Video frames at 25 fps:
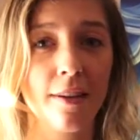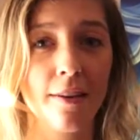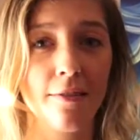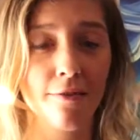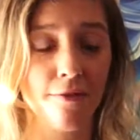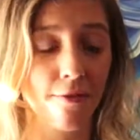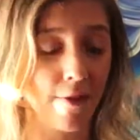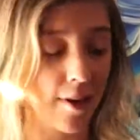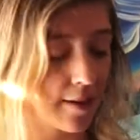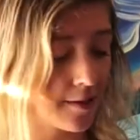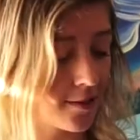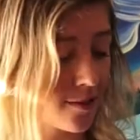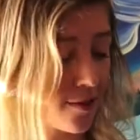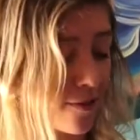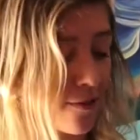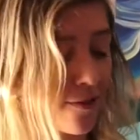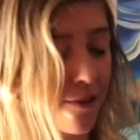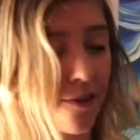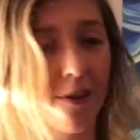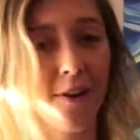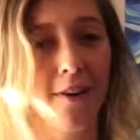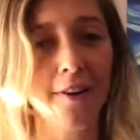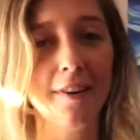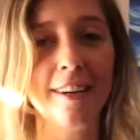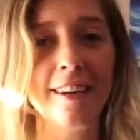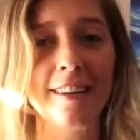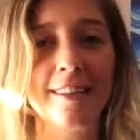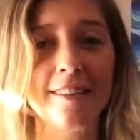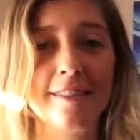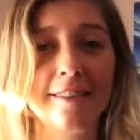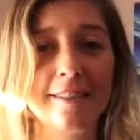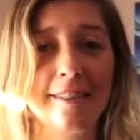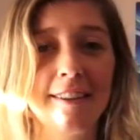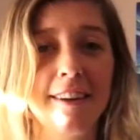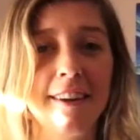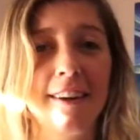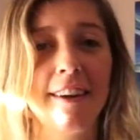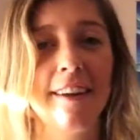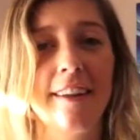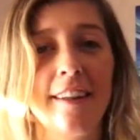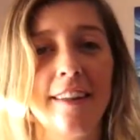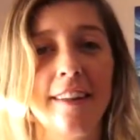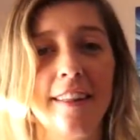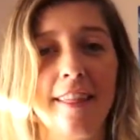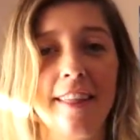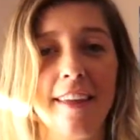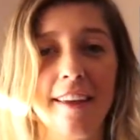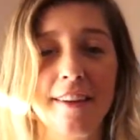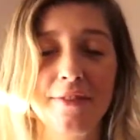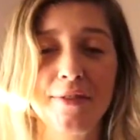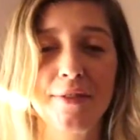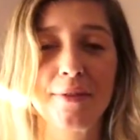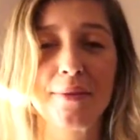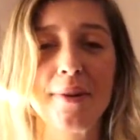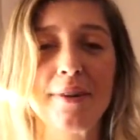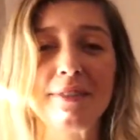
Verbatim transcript: and friends over the holidays. Thanks for